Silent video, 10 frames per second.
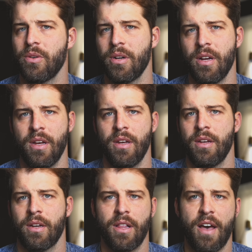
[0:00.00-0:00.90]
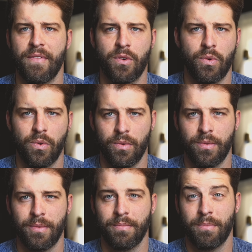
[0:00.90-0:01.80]
or
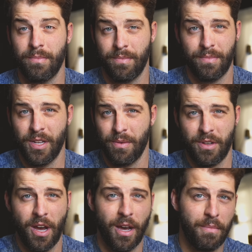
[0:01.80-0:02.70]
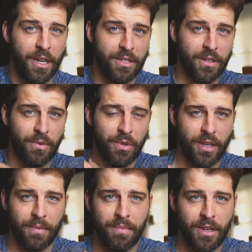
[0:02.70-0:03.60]
clavicle, you know, cut, basically, where
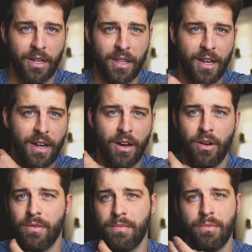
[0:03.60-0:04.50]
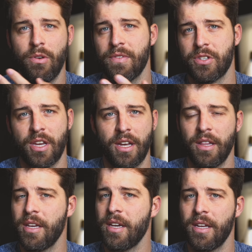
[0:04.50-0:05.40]
they cut that out, move a
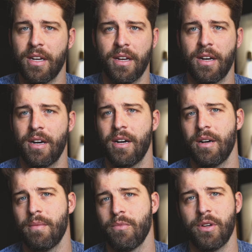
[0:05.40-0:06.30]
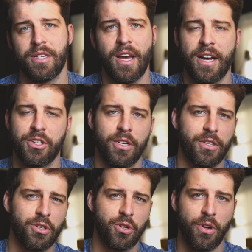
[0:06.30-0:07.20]
scalene, reattach
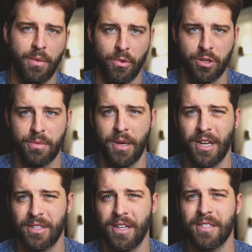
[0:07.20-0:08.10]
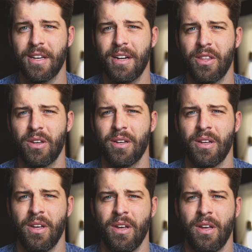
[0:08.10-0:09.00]
it just to create more space. That's kind of
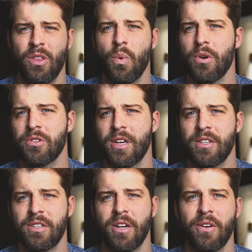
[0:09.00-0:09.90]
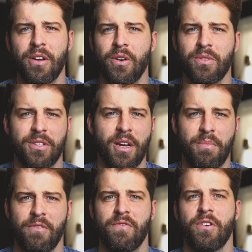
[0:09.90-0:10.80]
the worst case scenario. It's
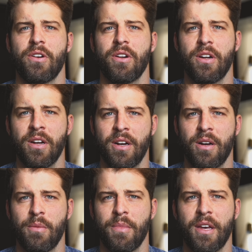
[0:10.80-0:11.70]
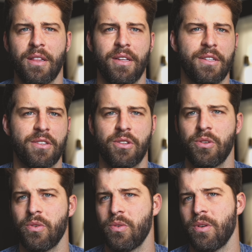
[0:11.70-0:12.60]
not preferred. That leads
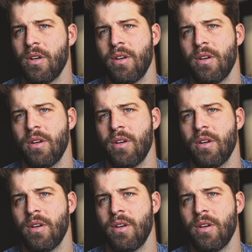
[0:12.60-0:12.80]
to